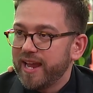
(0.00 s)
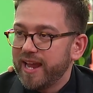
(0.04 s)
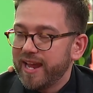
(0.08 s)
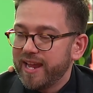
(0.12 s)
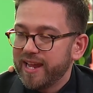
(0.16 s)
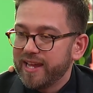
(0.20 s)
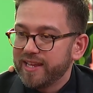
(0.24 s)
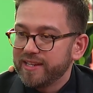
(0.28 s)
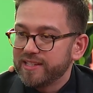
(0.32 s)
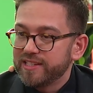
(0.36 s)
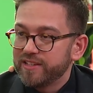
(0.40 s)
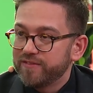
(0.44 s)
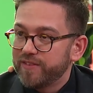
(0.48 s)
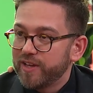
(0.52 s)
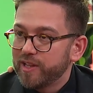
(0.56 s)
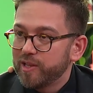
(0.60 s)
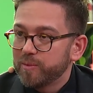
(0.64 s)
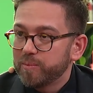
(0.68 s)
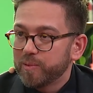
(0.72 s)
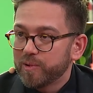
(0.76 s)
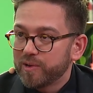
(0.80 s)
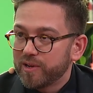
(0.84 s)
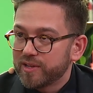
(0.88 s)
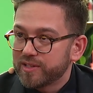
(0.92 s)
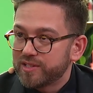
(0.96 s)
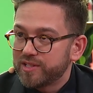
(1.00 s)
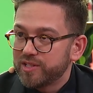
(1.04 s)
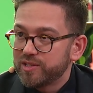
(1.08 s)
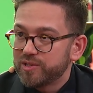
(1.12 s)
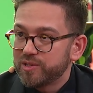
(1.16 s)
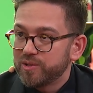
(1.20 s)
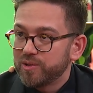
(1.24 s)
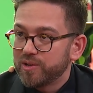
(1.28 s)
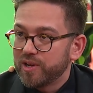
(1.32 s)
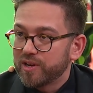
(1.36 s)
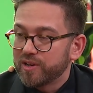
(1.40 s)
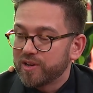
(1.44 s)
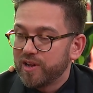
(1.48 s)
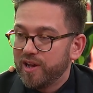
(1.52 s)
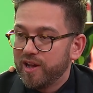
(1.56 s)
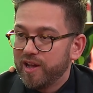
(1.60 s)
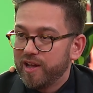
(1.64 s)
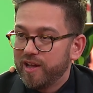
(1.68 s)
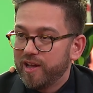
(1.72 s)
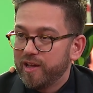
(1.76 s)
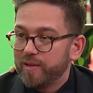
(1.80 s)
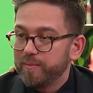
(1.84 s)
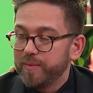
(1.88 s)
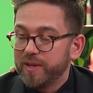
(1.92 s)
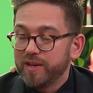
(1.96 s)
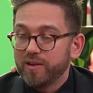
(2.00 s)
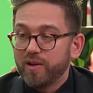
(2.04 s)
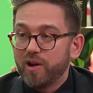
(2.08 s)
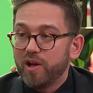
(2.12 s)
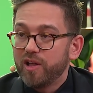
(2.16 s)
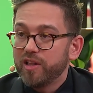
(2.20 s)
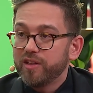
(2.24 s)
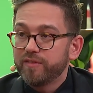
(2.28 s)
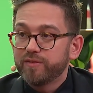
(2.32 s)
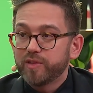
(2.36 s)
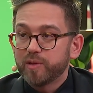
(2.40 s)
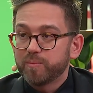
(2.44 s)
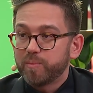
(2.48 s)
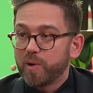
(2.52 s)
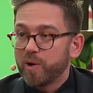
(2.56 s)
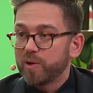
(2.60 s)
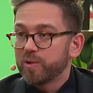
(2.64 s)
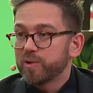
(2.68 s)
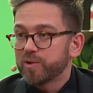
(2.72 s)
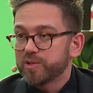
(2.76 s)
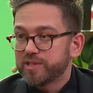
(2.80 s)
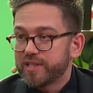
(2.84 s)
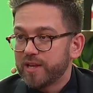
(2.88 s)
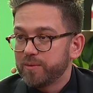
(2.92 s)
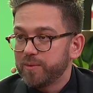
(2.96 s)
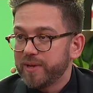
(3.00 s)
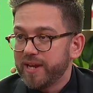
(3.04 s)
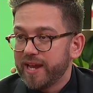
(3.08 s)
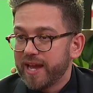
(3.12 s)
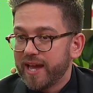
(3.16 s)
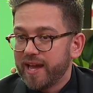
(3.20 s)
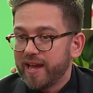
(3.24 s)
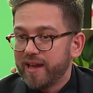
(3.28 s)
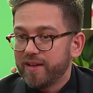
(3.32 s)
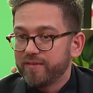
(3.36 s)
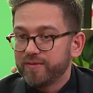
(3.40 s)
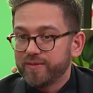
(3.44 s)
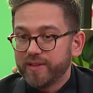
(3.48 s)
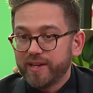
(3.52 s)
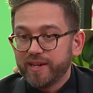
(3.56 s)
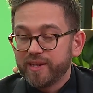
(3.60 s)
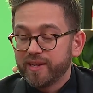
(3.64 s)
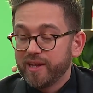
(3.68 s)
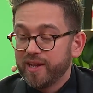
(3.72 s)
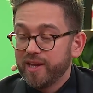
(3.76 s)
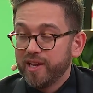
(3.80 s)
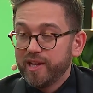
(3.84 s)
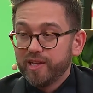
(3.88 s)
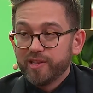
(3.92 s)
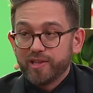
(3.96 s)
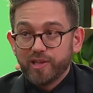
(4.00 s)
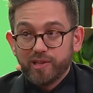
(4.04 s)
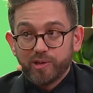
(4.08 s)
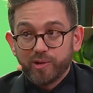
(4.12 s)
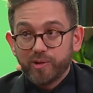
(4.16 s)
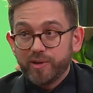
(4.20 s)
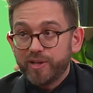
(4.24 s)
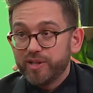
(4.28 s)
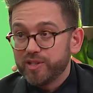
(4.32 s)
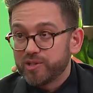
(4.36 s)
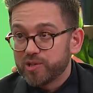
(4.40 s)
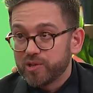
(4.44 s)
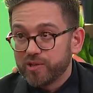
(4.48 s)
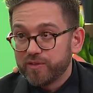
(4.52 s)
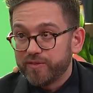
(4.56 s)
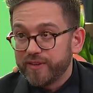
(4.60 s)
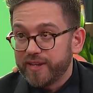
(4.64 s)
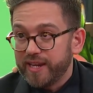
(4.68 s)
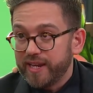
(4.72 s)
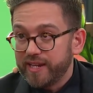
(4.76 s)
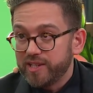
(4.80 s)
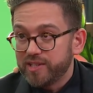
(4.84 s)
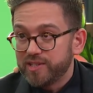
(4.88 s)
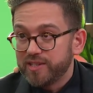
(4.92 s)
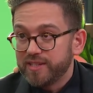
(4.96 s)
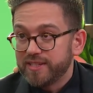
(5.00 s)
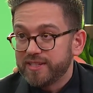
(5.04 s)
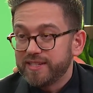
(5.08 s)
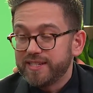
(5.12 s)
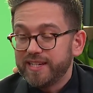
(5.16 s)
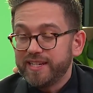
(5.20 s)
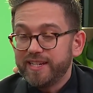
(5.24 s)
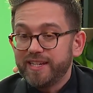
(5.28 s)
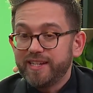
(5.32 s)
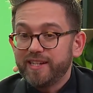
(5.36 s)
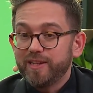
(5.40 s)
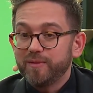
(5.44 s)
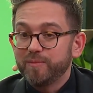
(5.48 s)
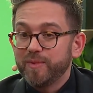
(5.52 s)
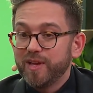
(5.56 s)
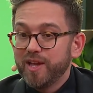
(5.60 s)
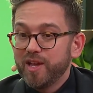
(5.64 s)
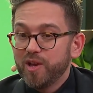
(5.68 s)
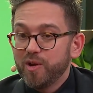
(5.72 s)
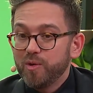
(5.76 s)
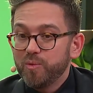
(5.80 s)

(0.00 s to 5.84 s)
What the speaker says: and developer.cisco.com and all of the partners that we have, like the Learning and Certifications team,